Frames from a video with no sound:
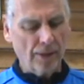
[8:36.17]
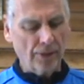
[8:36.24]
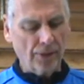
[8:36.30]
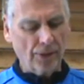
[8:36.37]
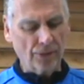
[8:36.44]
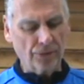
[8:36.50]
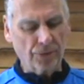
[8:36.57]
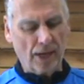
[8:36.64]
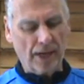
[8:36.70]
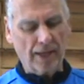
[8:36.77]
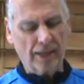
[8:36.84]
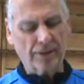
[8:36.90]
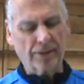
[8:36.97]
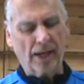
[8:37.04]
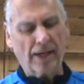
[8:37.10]
There's
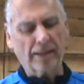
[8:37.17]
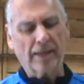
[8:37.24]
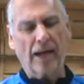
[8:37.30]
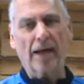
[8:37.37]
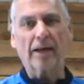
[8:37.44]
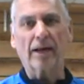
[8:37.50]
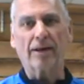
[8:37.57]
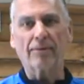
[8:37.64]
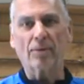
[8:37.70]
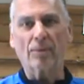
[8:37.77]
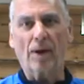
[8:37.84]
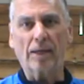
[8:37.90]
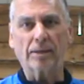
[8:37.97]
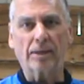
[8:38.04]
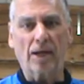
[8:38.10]
a takedown lever
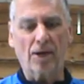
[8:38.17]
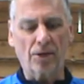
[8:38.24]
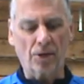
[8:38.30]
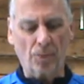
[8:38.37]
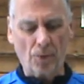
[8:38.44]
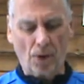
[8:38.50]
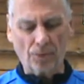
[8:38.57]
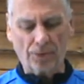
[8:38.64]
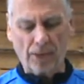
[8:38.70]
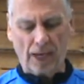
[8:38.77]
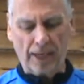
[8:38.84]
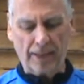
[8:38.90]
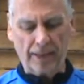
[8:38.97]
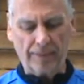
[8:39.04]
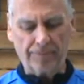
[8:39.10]
right there. You
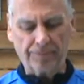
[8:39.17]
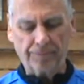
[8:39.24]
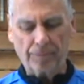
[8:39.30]
rotate it.